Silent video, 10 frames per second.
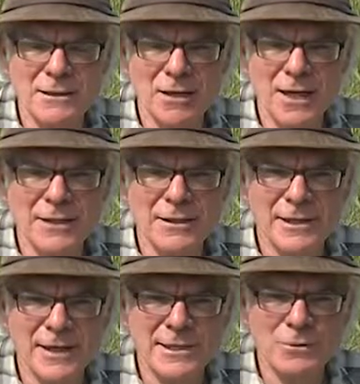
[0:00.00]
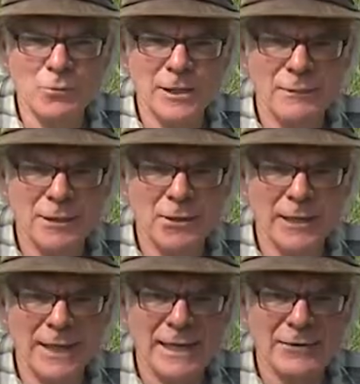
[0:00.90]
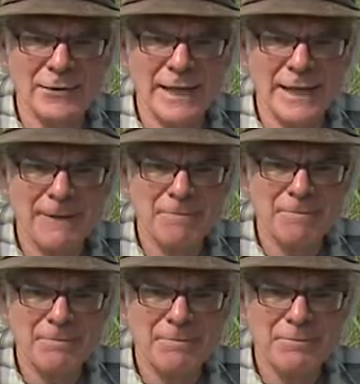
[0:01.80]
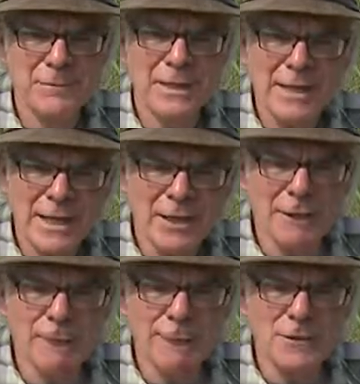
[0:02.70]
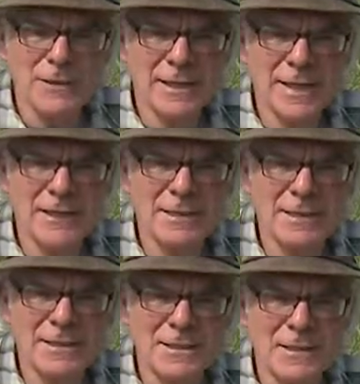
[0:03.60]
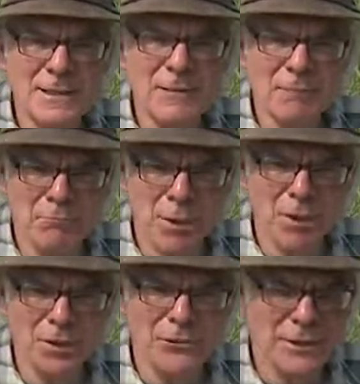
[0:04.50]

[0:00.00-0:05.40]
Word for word: a lot of the tests we're going to be looking at today. Now the first test is the ball